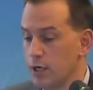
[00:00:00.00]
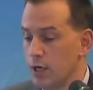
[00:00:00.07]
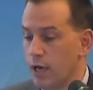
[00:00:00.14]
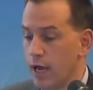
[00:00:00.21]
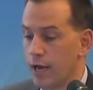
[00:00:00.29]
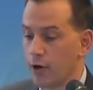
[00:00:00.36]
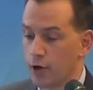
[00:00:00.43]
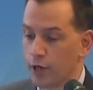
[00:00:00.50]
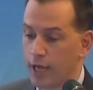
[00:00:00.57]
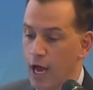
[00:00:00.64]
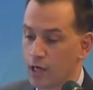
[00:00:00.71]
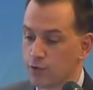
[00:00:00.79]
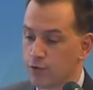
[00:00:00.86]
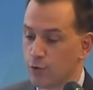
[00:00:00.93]
And on a
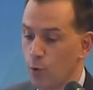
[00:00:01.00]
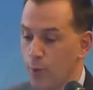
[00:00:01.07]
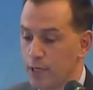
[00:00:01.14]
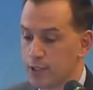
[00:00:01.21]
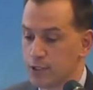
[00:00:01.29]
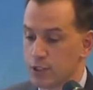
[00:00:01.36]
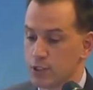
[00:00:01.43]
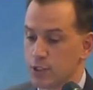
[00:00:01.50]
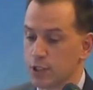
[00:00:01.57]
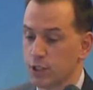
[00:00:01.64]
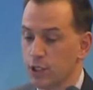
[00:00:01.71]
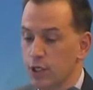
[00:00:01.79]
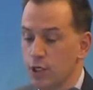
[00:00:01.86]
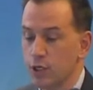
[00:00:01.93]
cash flow basis,
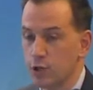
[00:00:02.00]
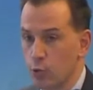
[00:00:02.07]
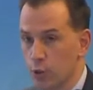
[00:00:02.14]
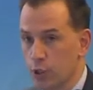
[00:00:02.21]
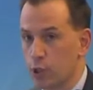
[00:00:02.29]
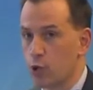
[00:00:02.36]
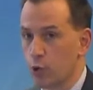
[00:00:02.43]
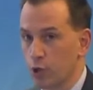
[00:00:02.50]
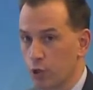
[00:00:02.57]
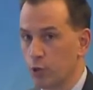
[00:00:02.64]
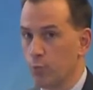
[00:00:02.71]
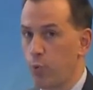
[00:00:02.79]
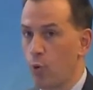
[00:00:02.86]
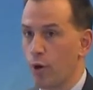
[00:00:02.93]
the really
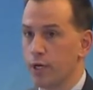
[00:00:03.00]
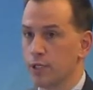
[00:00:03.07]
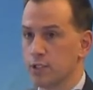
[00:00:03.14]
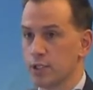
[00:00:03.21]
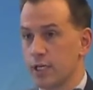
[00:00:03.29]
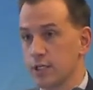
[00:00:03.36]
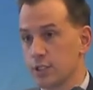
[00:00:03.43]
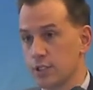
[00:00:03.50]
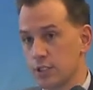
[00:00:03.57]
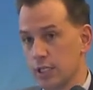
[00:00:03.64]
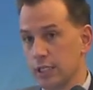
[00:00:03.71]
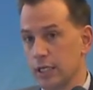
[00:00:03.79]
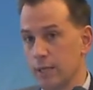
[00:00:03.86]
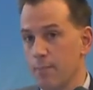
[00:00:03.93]
critical point is
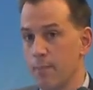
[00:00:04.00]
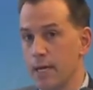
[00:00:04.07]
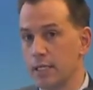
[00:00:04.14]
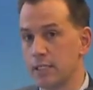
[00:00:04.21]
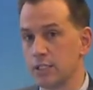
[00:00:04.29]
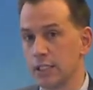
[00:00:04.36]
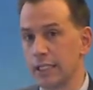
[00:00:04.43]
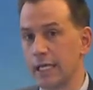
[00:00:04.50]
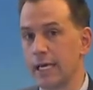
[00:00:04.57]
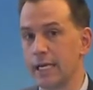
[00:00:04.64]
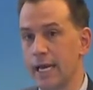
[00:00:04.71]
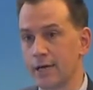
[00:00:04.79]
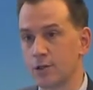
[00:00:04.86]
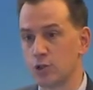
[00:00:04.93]
mid to
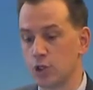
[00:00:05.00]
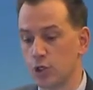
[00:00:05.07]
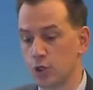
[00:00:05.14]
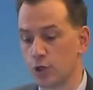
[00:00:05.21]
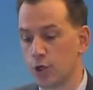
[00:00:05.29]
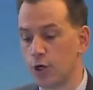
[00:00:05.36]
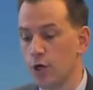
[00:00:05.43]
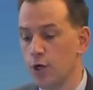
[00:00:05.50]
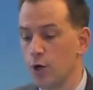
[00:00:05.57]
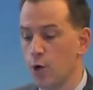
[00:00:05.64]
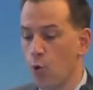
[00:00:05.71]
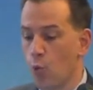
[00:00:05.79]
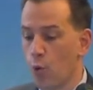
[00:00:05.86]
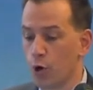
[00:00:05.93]
late next year,
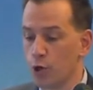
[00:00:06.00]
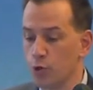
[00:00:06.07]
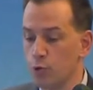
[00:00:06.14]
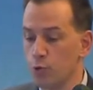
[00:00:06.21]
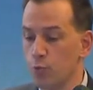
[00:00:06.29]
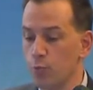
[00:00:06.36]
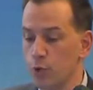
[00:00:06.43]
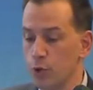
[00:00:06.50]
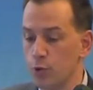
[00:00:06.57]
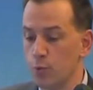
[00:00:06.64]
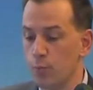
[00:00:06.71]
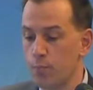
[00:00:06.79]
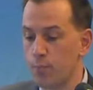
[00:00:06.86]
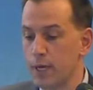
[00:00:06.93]
where
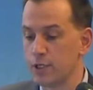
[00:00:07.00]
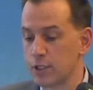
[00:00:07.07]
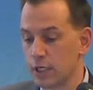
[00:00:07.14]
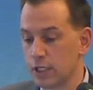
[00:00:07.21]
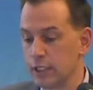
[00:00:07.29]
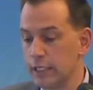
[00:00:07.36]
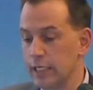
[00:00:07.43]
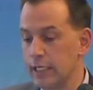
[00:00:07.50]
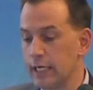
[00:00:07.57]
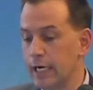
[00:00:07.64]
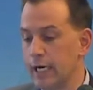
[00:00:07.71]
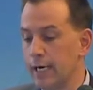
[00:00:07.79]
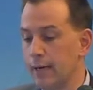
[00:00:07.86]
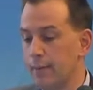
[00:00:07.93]
you basically
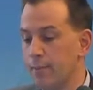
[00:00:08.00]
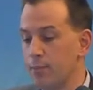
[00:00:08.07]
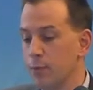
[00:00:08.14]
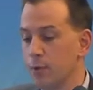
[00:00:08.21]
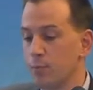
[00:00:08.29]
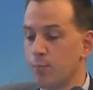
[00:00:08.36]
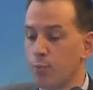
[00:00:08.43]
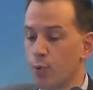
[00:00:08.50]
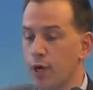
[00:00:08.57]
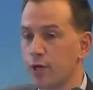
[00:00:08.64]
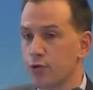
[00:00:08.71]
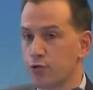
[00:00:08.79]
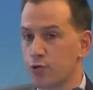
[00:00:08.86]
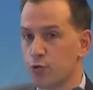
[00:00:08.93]

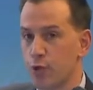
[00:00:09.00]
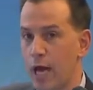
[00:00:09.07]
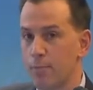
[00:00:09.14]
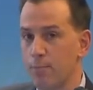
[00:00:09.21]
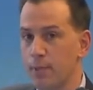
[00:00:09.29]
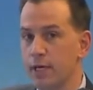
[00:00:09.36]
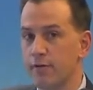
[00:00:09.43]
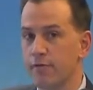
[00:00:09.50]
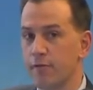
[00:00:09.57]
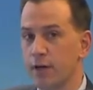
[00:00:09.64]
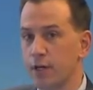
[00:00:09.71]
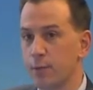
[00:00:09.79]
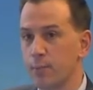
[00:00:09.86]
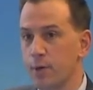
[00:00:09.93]
break through that peak
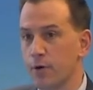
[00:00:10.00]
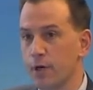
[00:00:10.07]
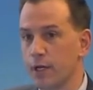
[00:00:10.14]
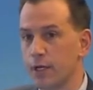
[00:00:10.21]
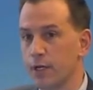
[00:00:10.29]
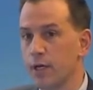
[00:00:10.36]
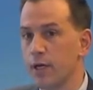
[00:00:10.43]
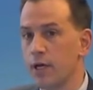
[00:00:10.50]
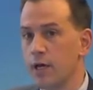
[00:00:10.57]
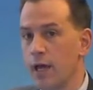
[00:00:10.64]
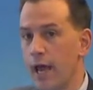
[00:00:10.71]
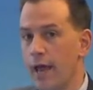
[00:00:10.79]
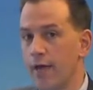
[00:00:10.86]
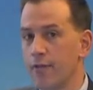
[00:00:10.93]
funding period,
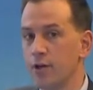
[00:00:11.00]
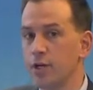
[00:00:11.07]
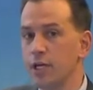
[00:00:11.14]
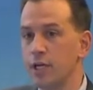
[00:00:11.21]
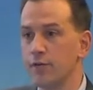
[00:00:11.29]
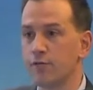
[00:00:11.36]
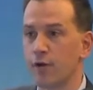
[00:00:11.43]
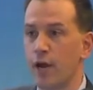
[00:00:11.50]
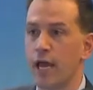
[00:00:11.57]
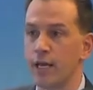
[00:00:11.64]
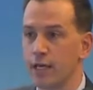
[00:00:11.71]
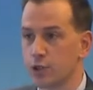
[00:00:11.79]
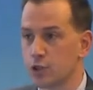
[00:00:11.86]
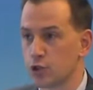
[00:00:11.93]
and the need for
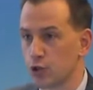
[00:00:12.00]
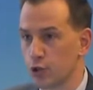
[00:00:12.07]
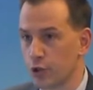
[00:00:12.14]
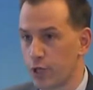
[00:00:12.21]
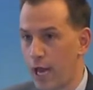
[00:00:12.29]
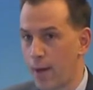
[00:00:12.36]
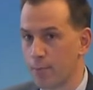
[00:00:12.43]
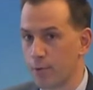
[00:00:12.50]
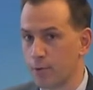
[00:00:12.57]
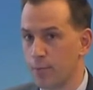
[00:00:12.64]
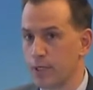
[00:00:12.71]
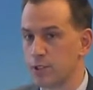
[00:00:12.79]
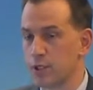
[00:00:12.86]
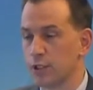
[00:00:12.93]
any external capital
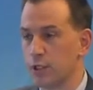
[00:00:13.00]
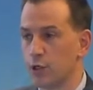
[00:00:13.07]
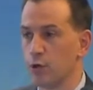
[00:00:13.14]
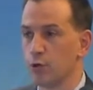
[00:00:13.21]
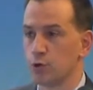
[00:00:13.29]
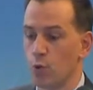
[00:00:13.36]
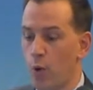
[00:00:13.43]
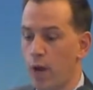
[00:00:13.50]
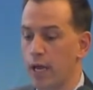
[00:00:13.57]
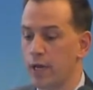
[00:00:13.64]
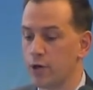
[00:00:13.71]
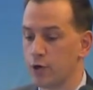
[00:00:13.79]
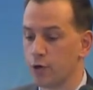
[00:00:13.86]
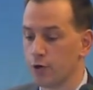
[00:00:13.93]
basically goes away,
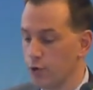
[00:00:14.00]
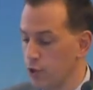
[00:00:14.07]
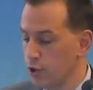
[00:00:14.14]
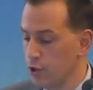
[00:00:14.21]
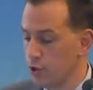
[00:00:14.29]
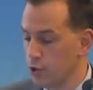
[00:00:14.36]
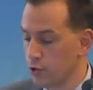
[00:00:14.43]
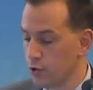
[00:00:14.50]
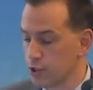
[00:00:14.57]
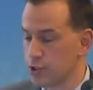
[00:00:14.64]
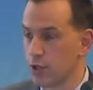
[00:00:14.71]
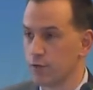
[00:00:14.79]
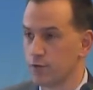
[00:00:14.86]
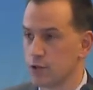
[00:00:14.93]
and you're a
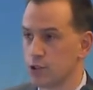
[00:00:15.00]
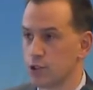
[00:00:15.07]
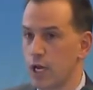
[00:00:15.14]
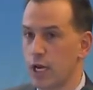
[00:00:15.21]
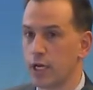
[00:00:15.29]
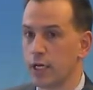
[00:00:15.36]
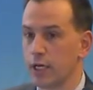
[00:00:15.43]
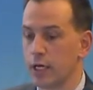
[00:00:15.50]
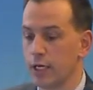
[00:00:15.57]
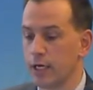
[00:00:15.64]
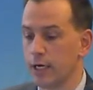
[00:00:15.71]
self-sustaining